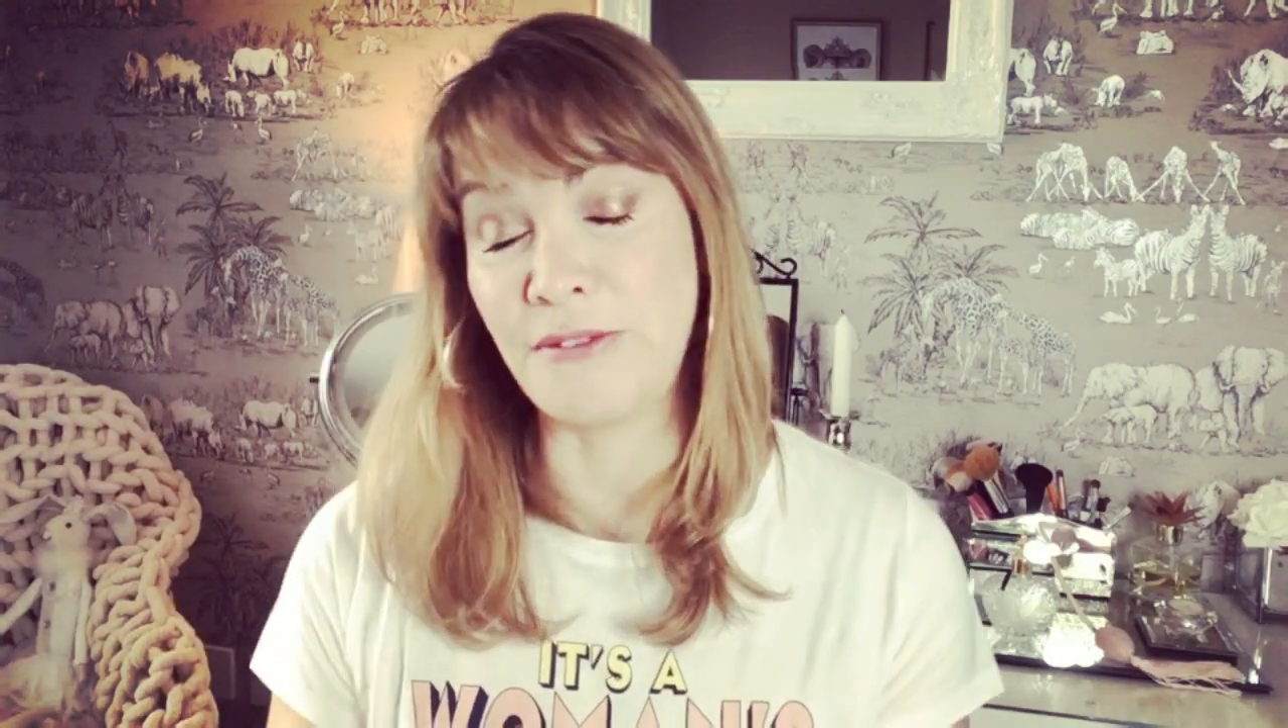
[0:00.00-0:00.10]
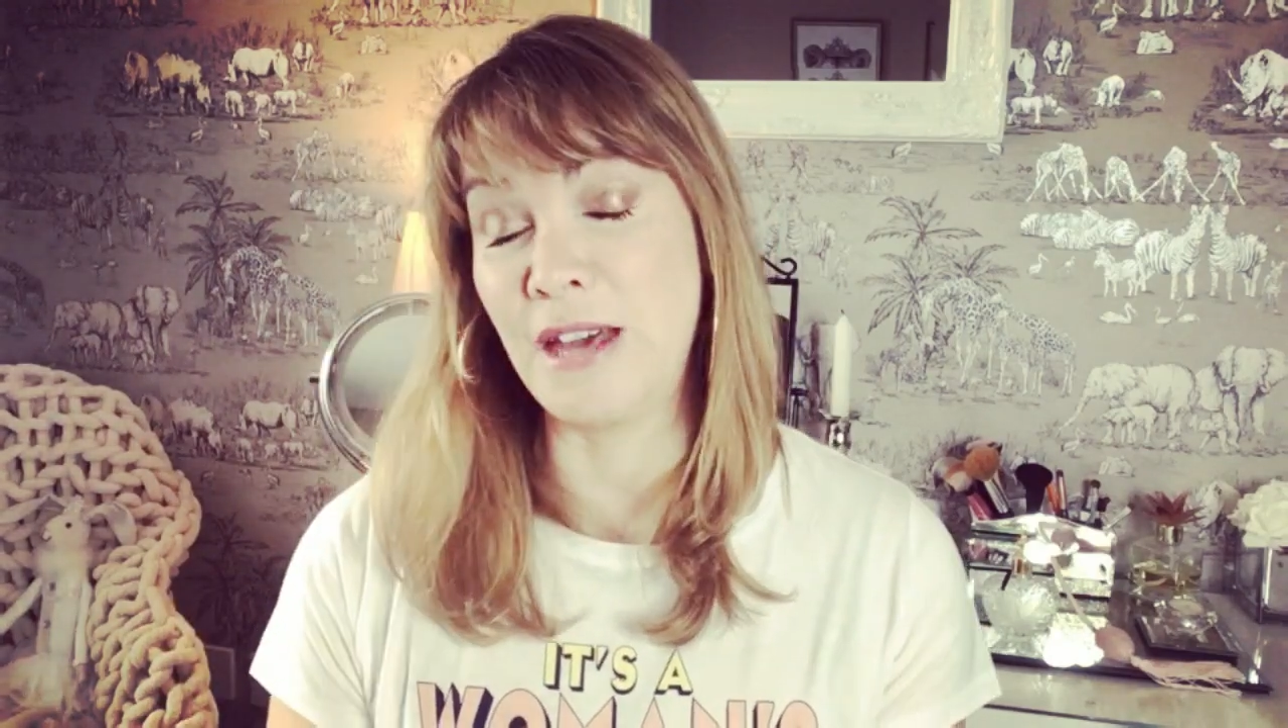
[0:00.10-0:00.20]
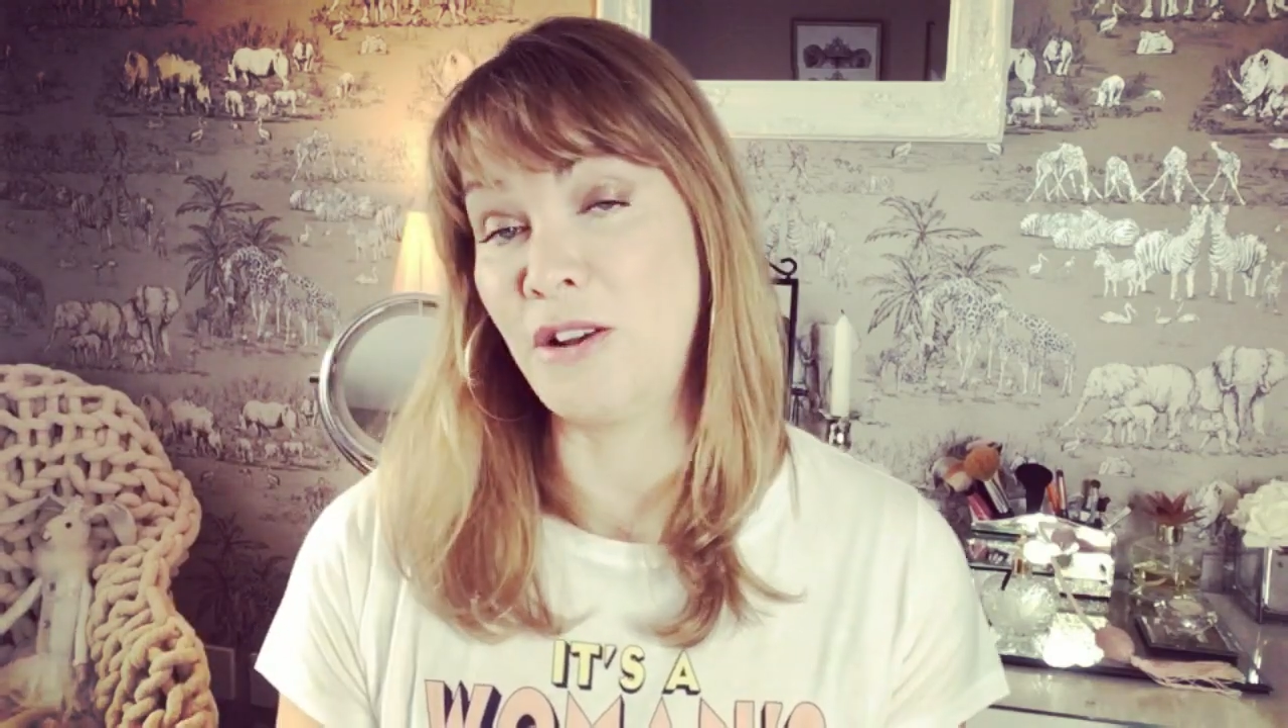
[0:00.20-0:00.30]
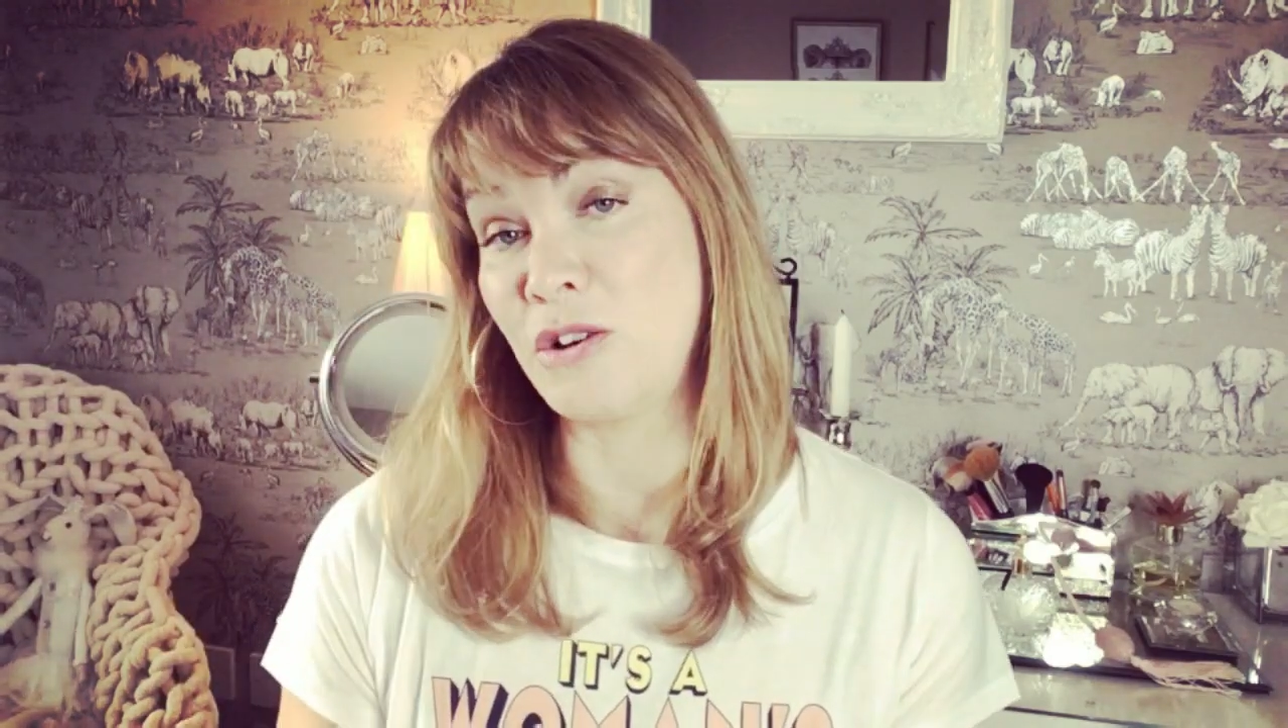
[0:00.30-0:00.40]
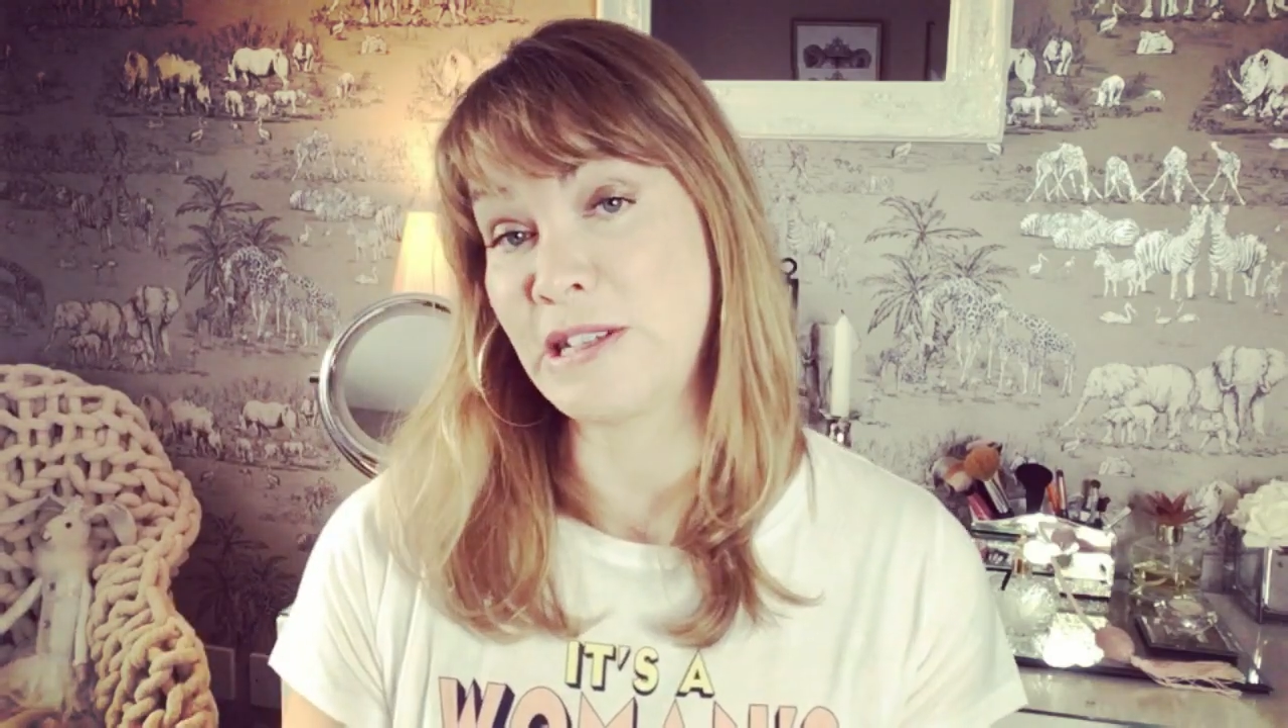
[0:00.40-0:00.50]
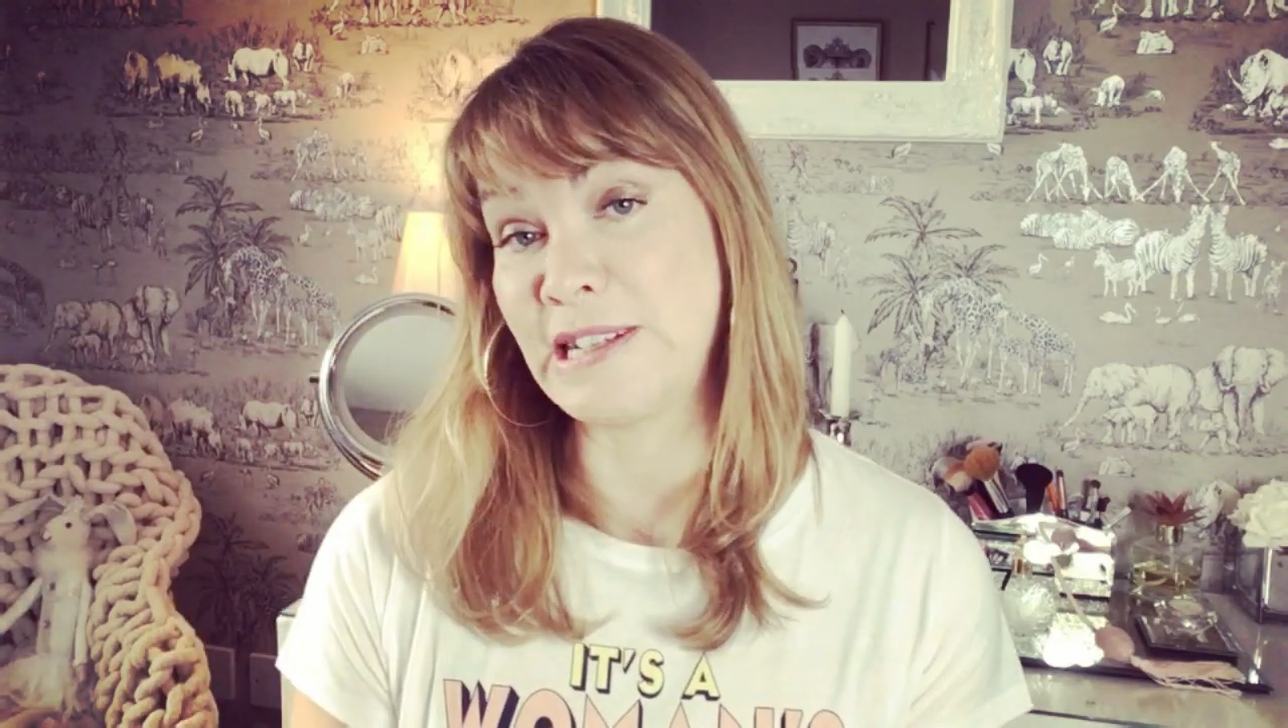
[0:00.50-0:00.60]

if they're long